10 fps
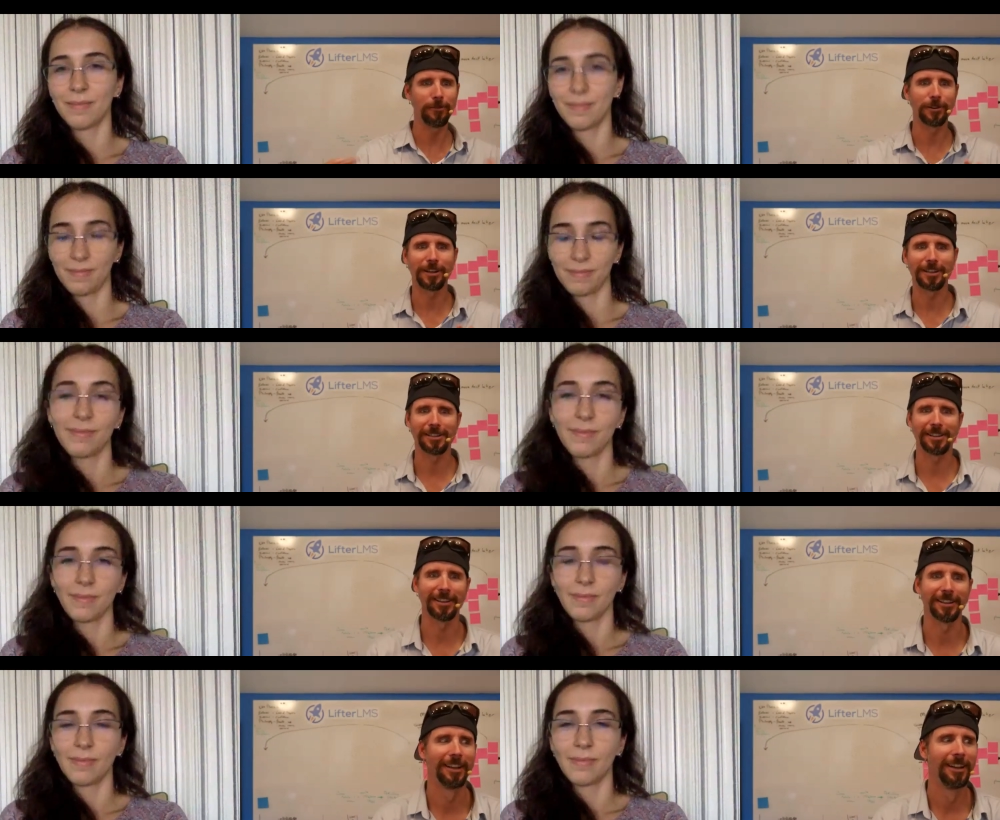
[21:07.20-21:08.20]
Speaker 1: because it,
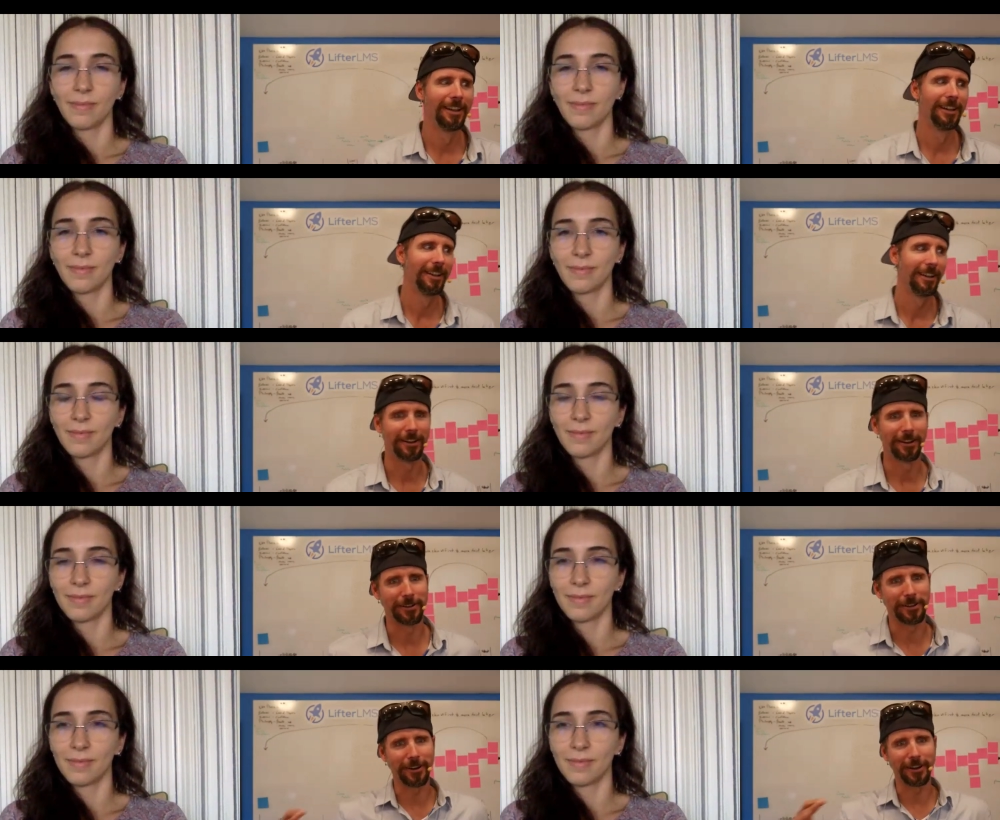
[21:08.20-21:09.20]
you know, there's
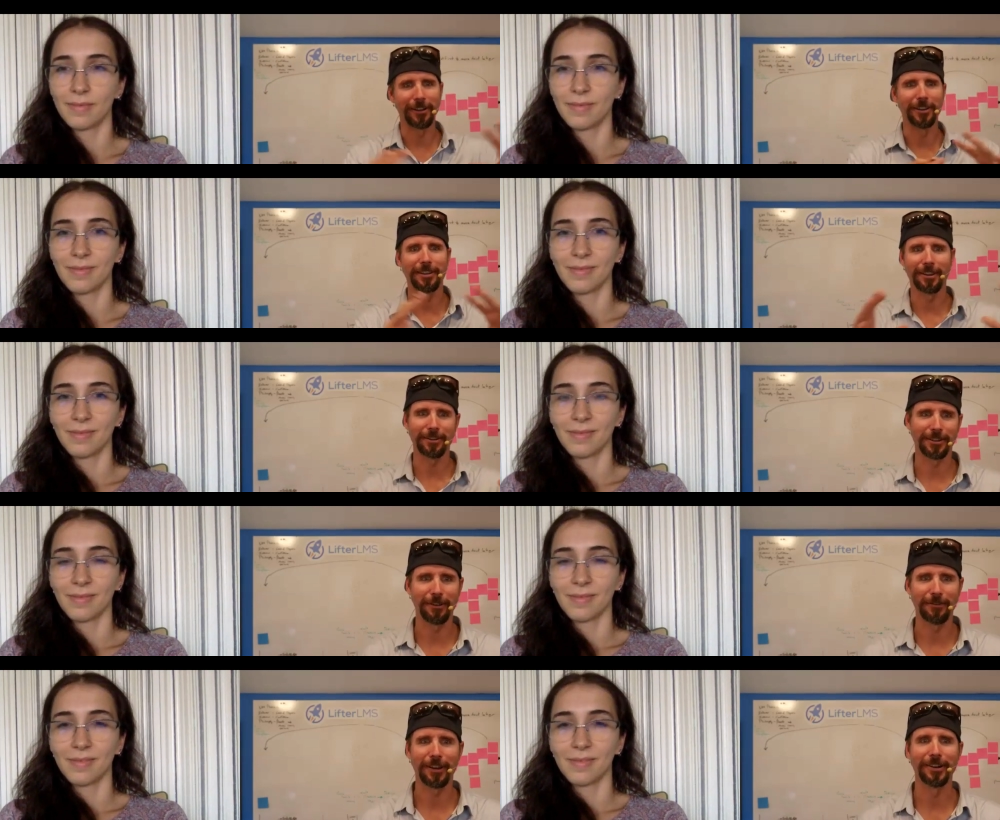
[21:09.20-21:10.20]
already all this other
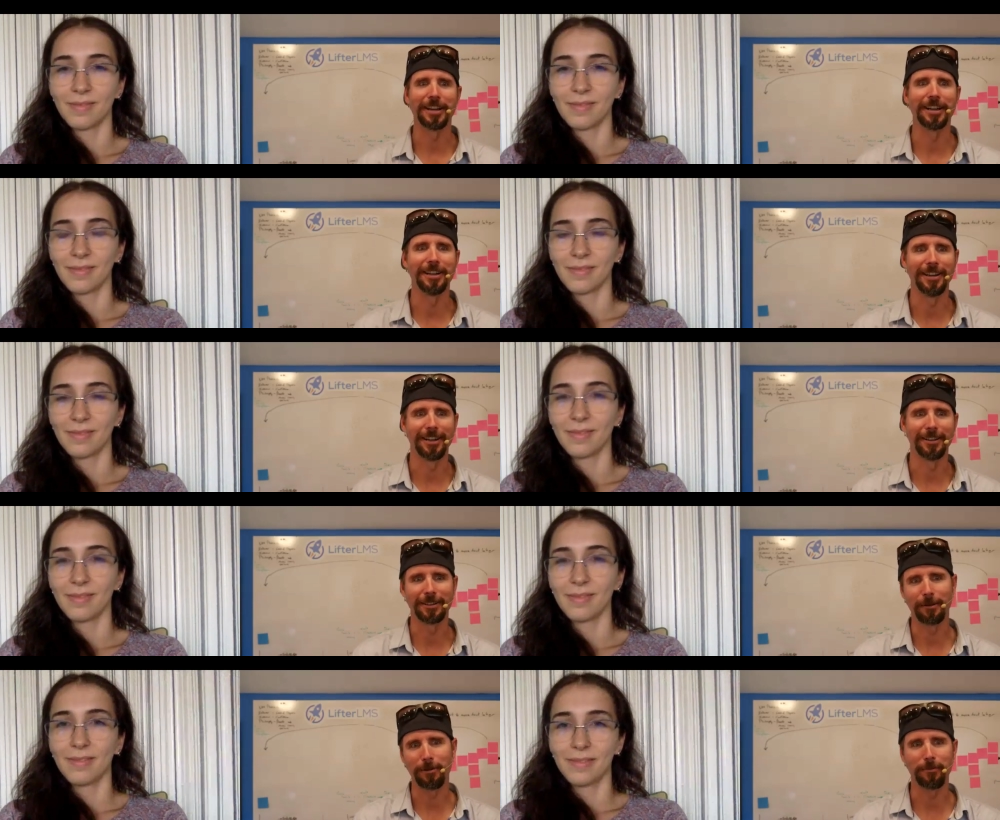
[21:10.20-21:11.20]
stuff going on, and
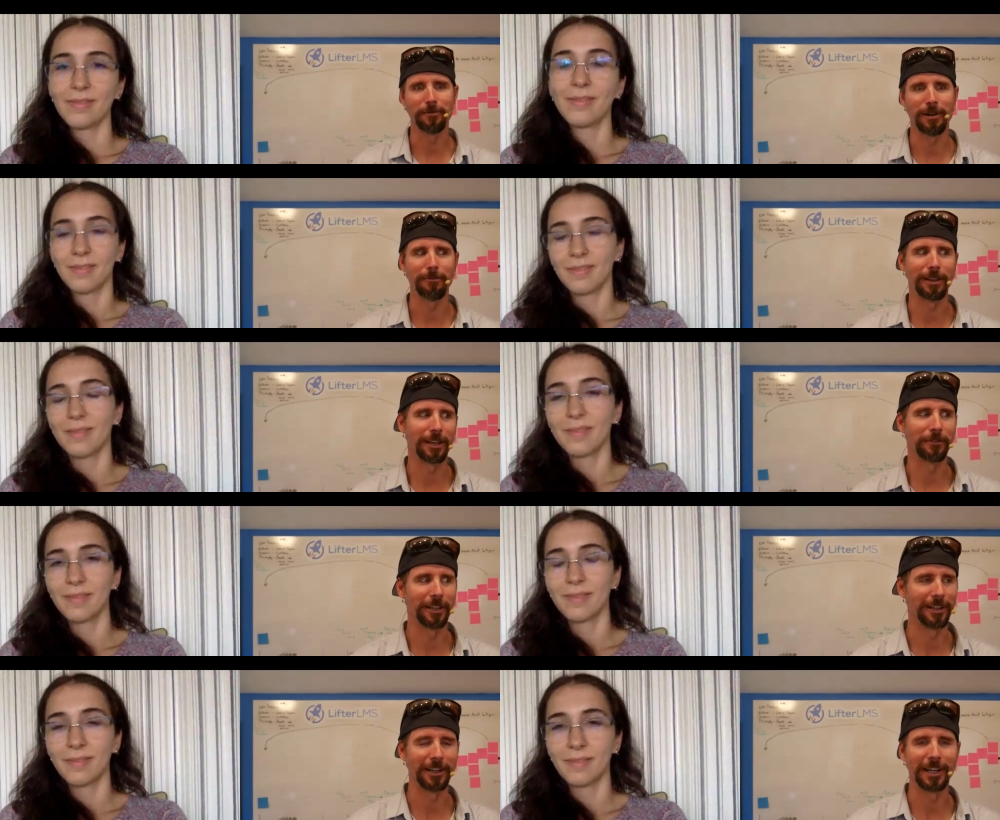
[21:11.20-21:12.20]
some people might be going
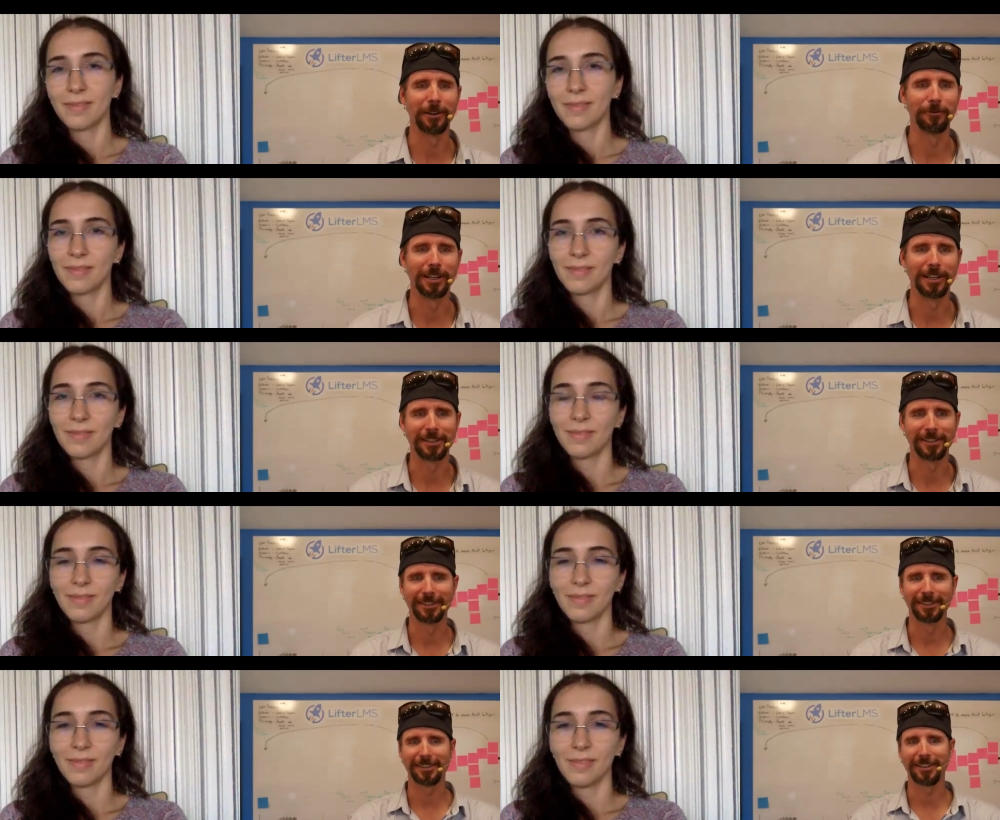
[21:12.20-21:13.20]
there anyways.
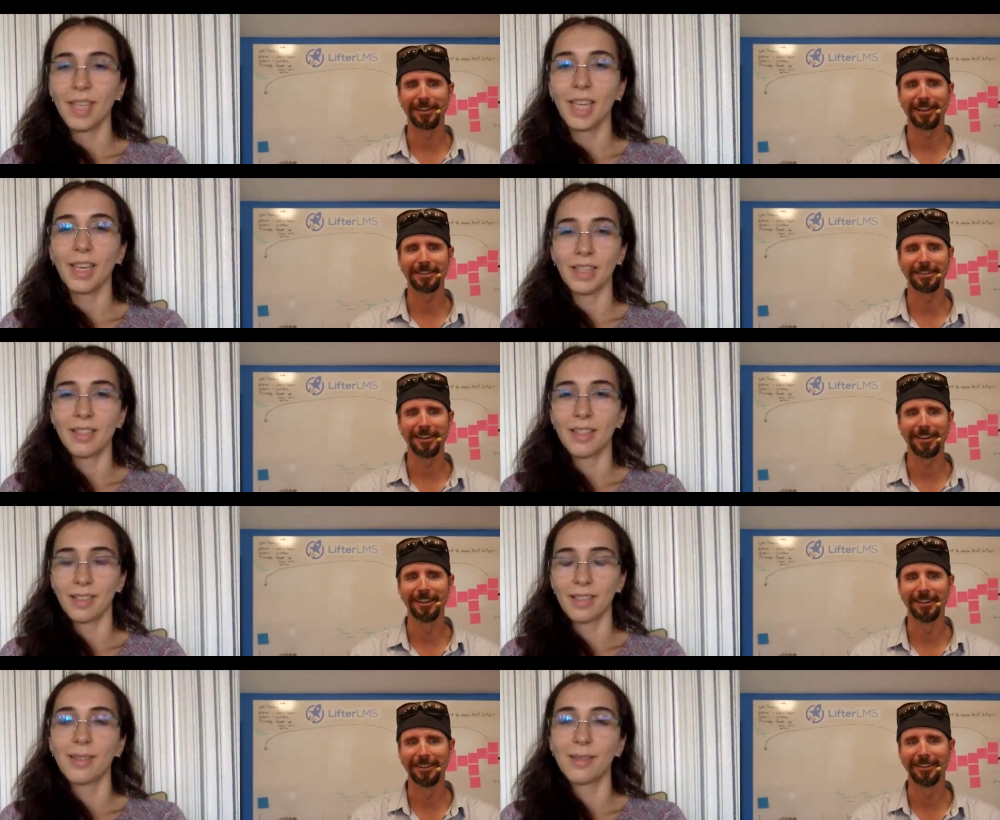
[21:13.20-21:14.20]
So
Speaker 2: yeah. that's uh,
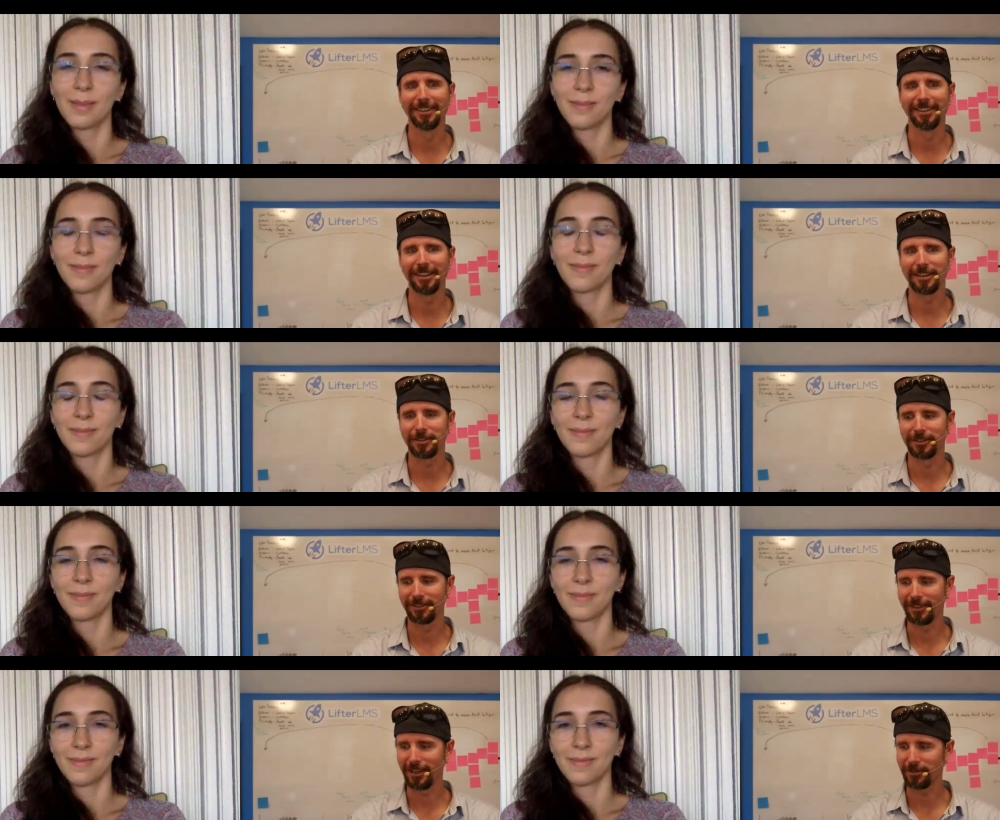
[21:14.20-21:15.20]
Speaker 1: that's
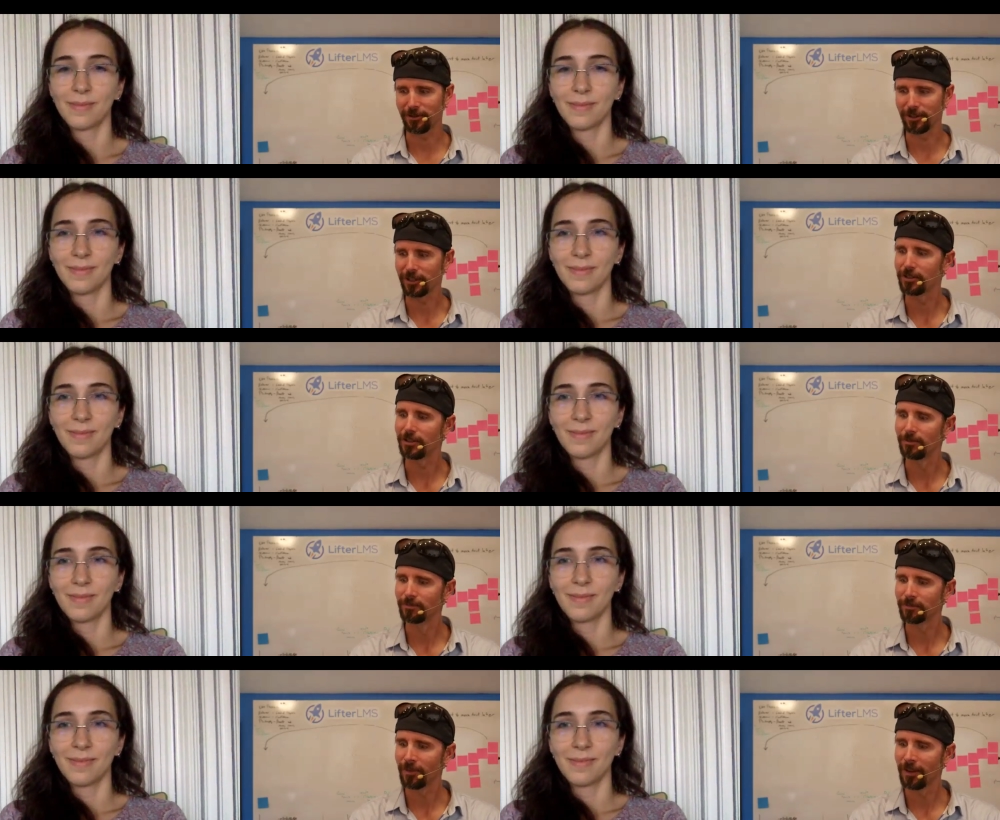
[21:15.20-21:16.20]
that's really cool.
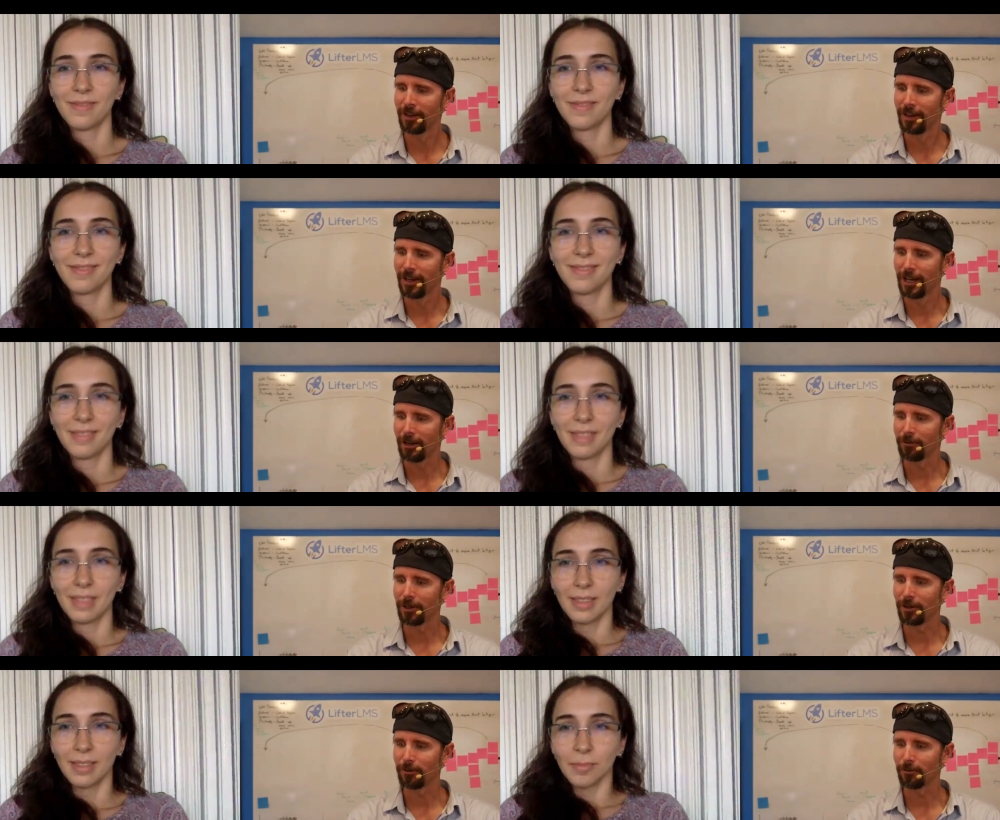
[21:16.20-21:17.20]

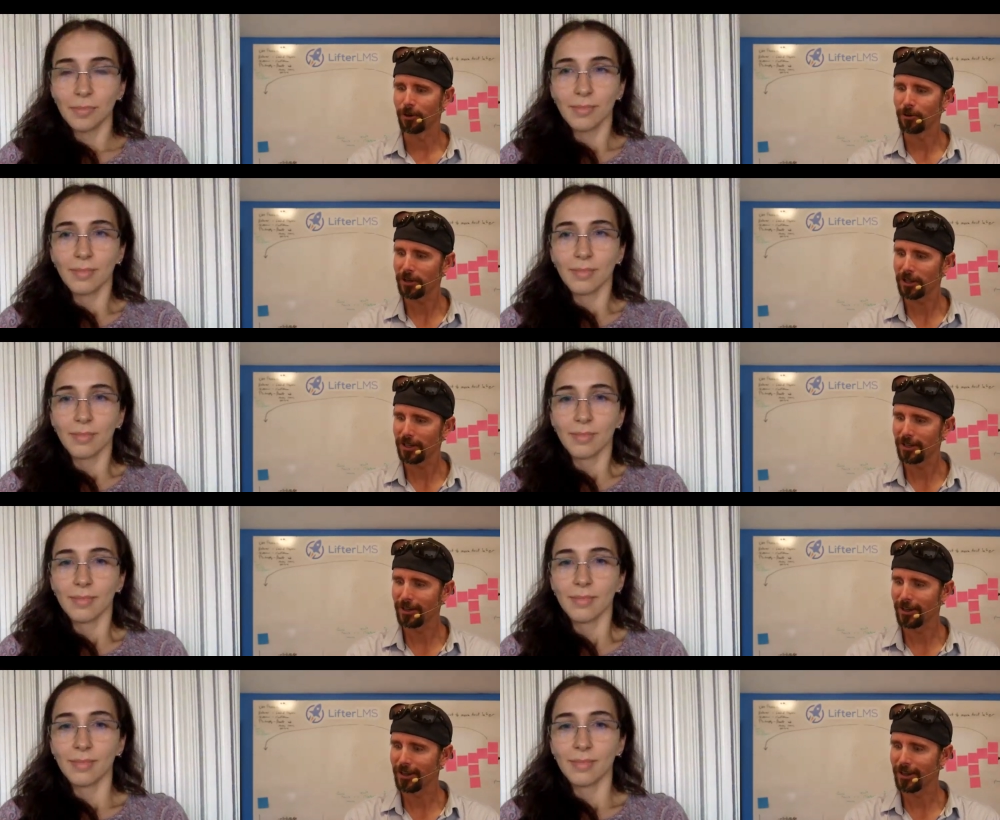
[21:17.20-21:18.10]
Well, Rodica